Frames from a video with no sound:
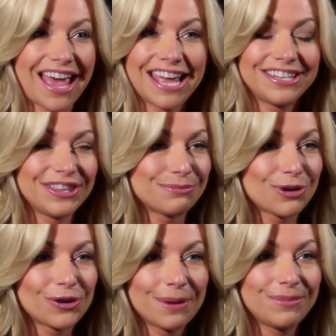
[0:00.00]
had done their
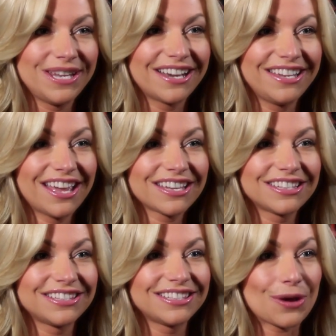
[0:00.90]
program
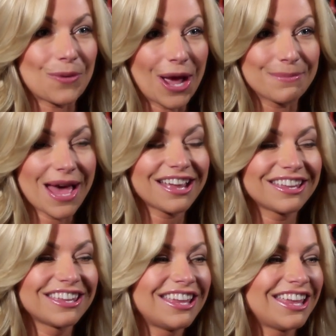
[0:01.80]
P90X a while
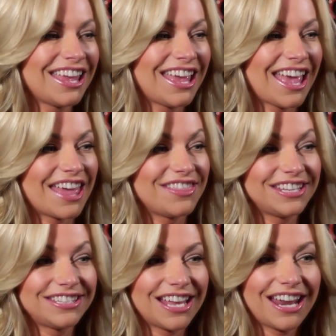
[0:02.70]
back, and
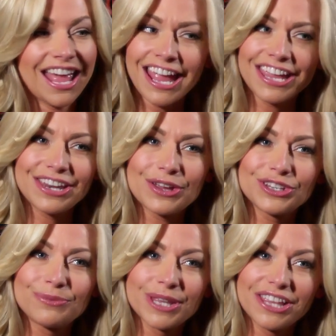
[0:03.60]
they said, hey, you know, you
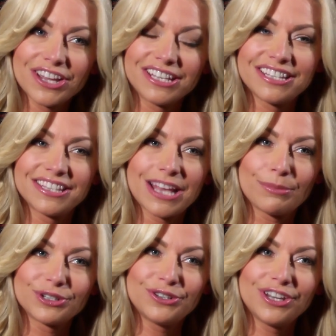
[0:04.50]
should really look into this
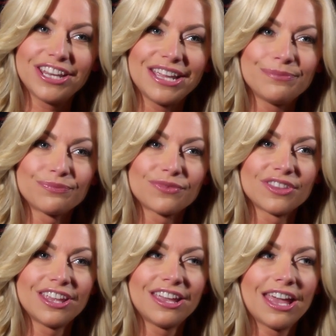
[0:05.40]
opportunity.
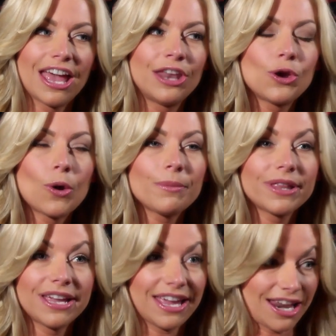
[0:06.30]
And
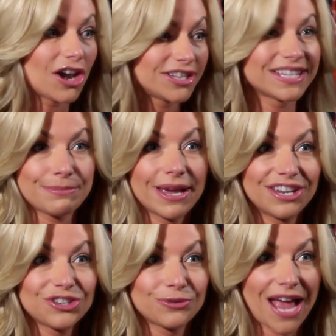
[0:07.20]
normally, and honestly, my
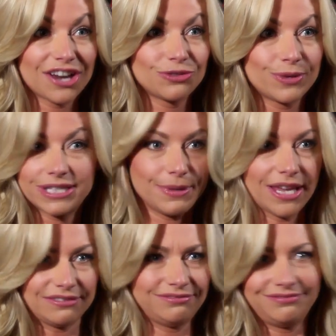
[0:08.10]
initial reaction was to be
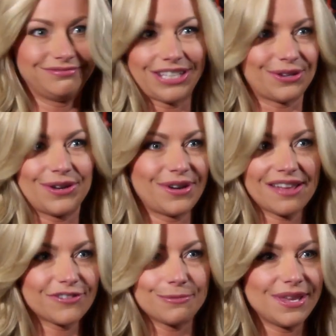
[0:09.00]
like, no,
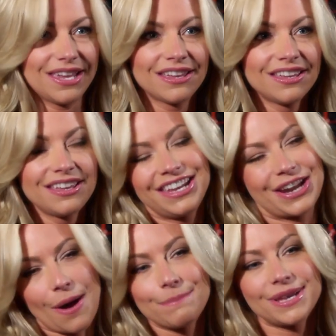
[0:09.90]
not for me.
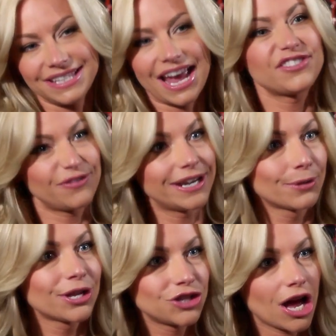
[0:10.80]
You know, I'm busy, I have to find a
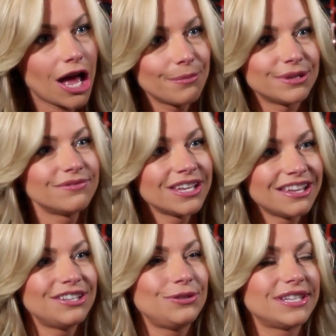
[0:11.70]
real job and
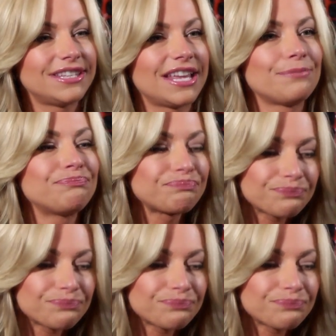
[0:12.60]
do this thing.